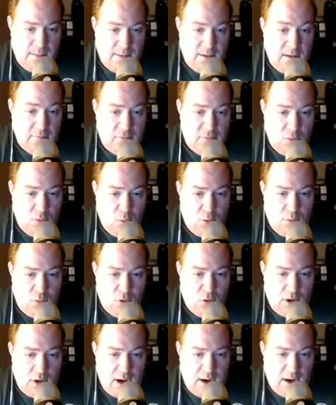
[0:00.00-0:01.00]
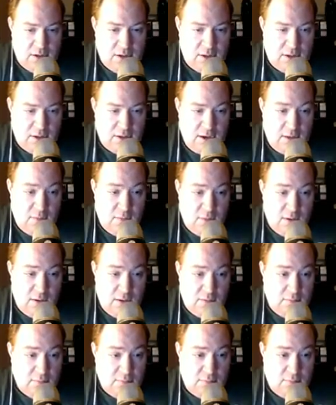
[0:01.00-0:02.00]
give you 1 more action, and
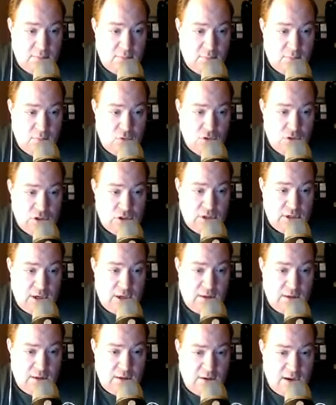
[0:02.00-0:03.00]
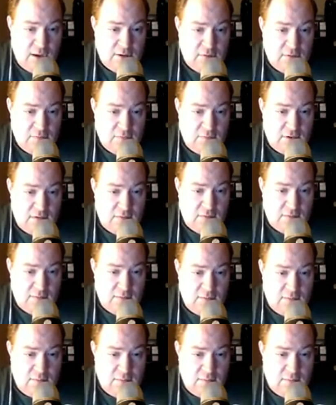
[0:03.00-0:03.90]
then we're just going to end the action phase.